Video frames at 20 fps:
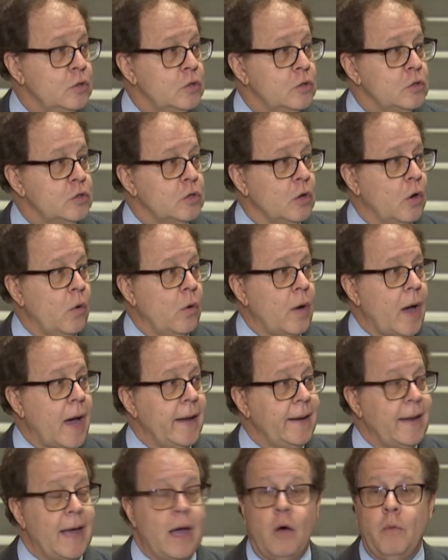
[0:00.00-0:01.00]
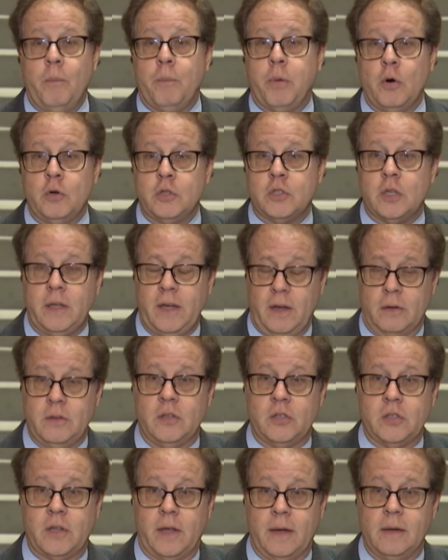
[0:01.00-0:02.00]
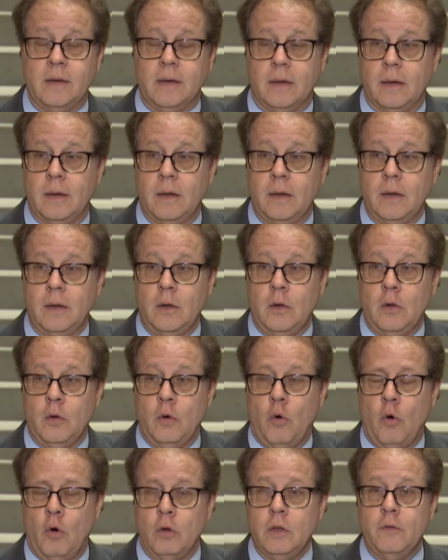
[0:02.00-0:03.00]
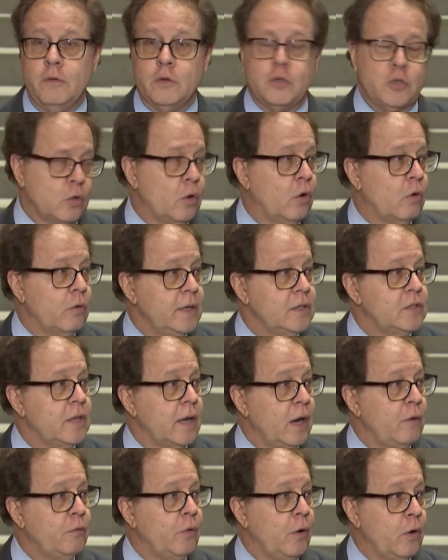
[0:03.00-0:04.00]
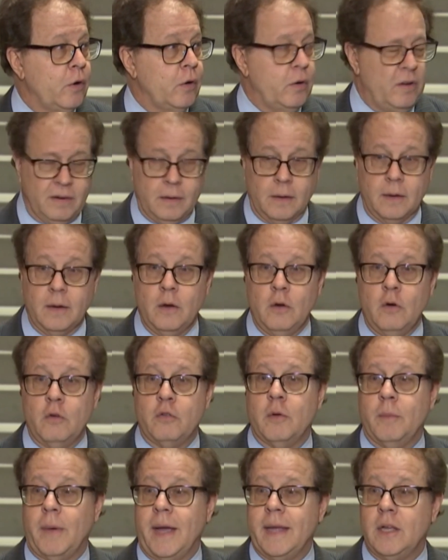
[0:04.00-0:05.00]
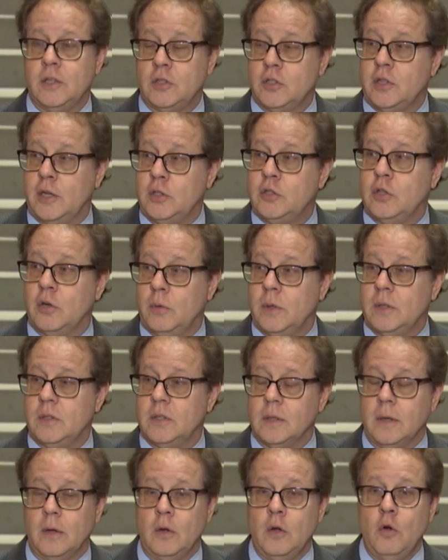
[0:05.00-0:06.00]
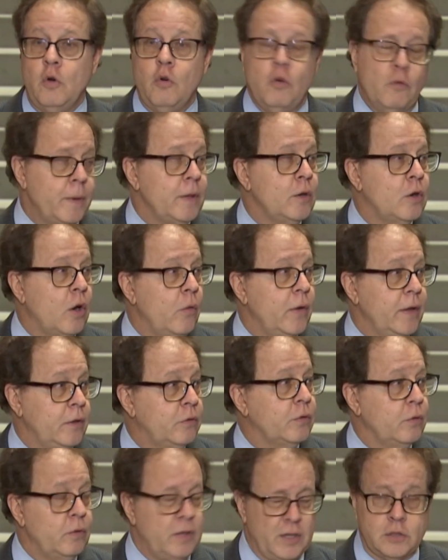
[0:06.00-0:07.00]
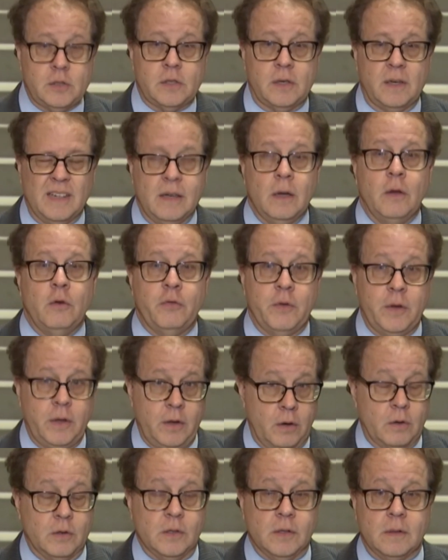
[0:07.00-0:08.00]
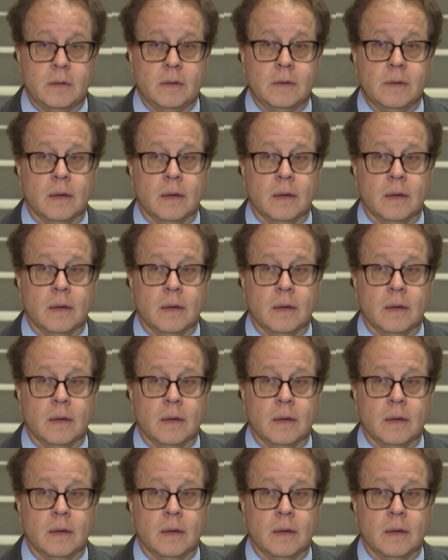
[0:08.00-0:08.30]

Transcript: So I now personally understand all of the stories that I've heard from my constituents who have been going through this for years.